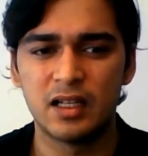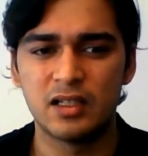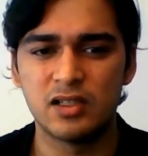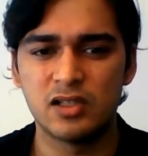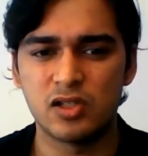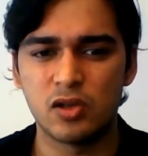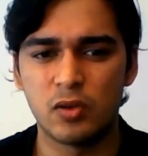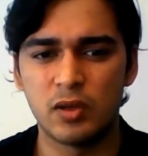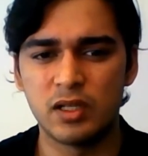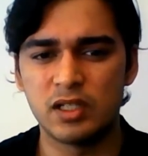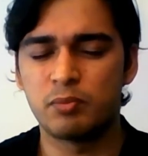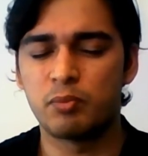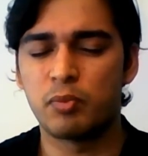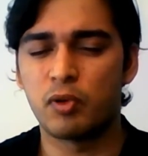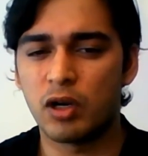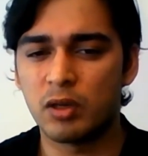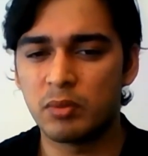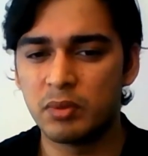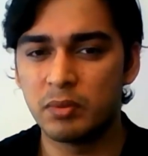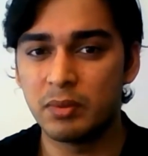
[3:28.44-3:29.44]
So it's
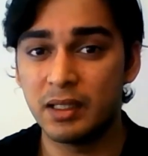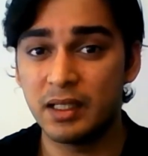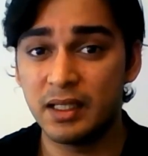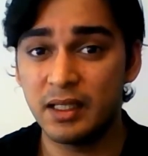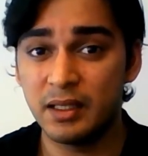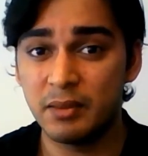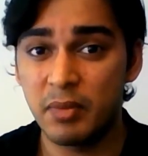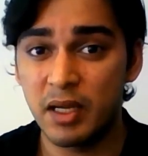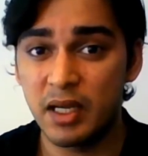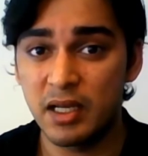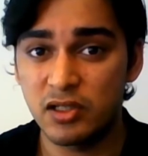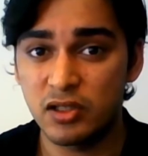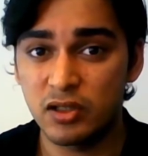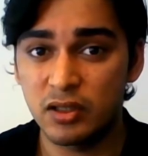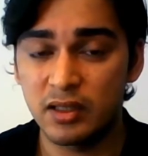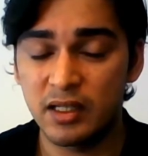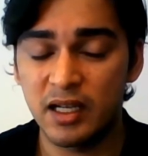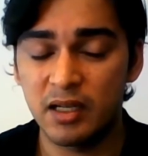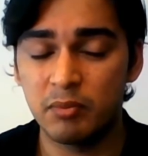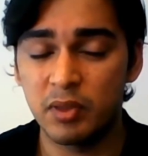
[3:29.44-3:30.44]
probably based
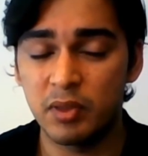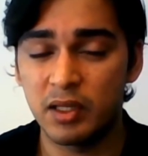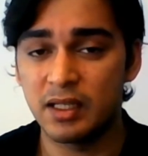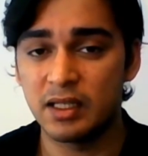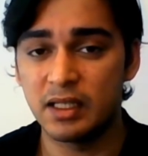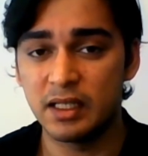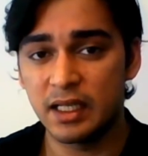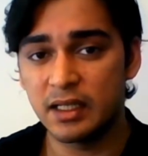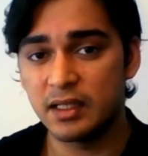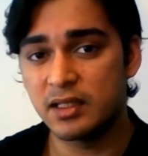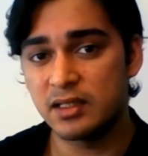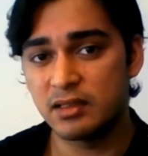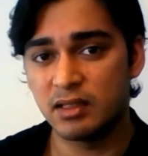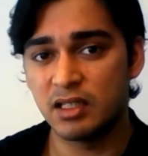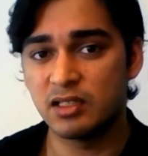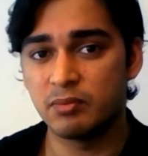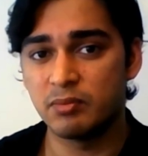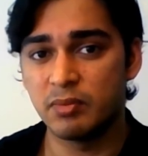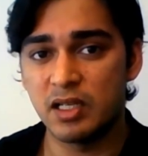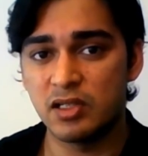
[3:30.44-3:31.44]
on that, but at the end it
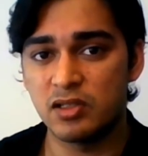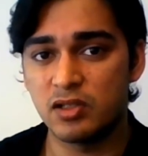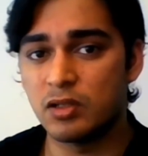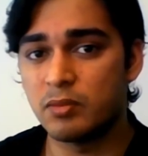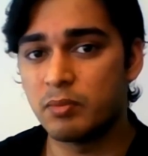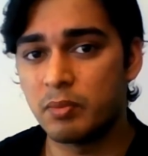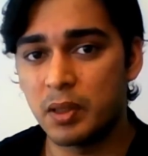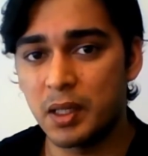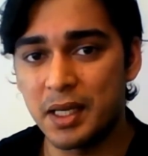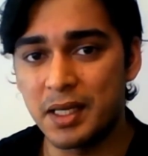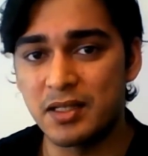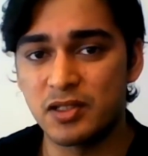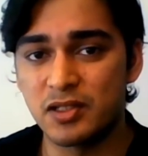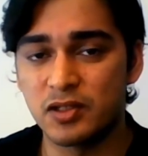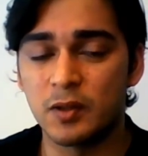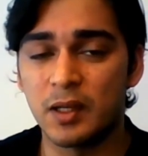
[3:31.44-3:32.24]
says based on a place,